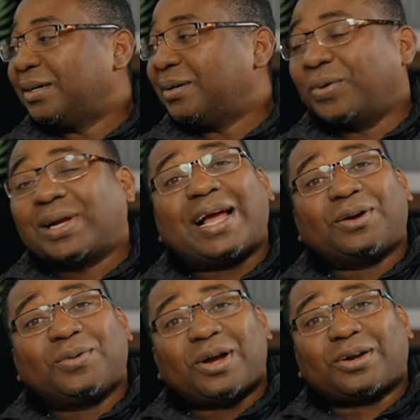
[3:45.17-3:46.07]
we got
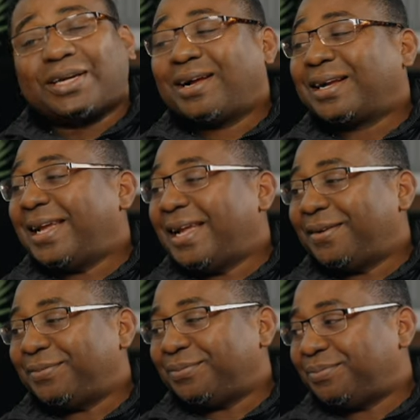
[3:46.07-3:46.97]
to work on our
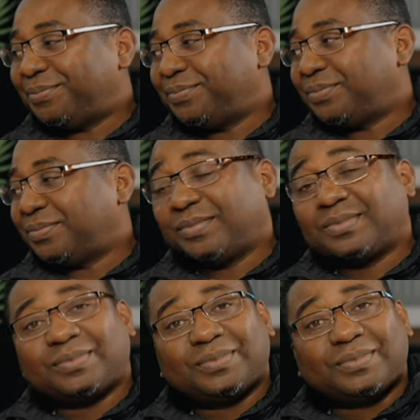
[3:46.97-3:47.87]
game.
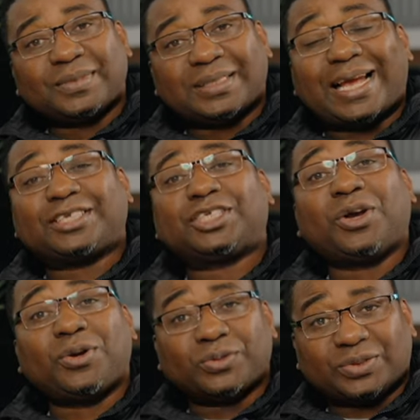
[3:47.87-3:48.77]
That
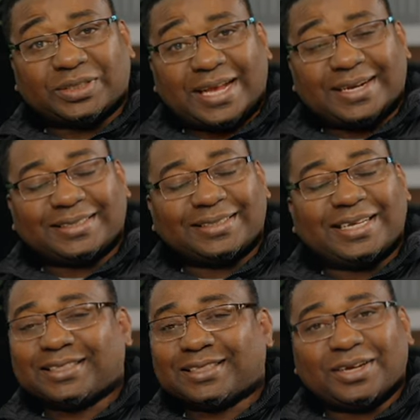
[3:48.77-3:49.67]
shows that
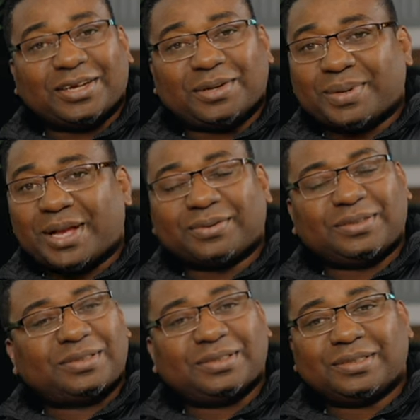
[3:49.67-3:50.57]
it's not
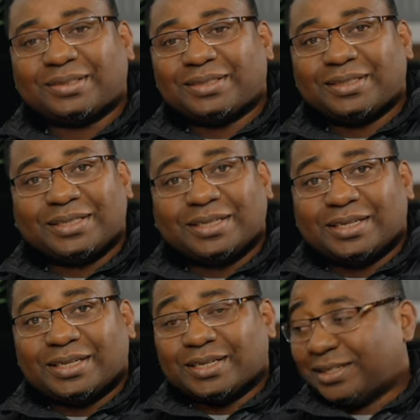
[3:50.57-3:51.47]
about
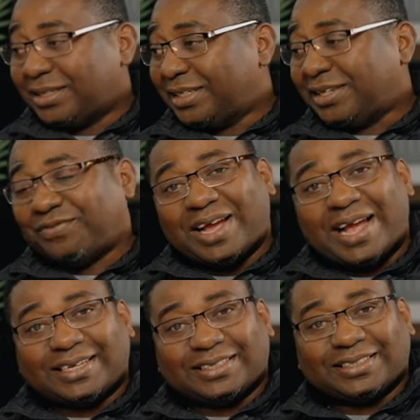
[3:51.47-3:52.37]
the
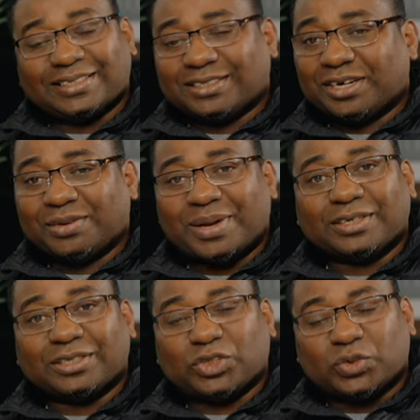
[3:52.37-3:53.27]
device. It's not about
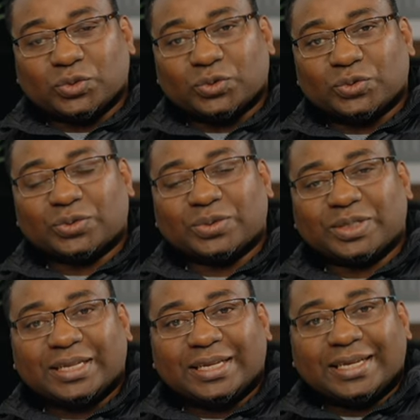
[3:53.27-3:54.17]
the tool.
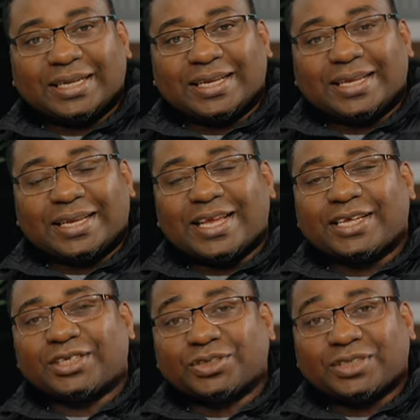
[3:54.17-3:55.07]
He
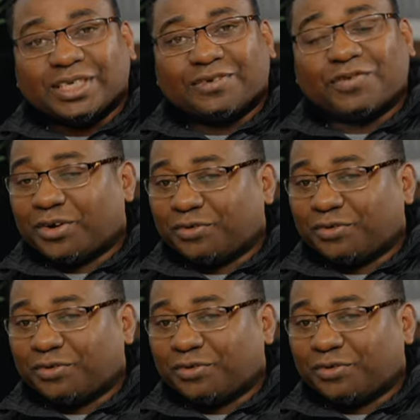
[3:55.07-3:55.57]
used it for a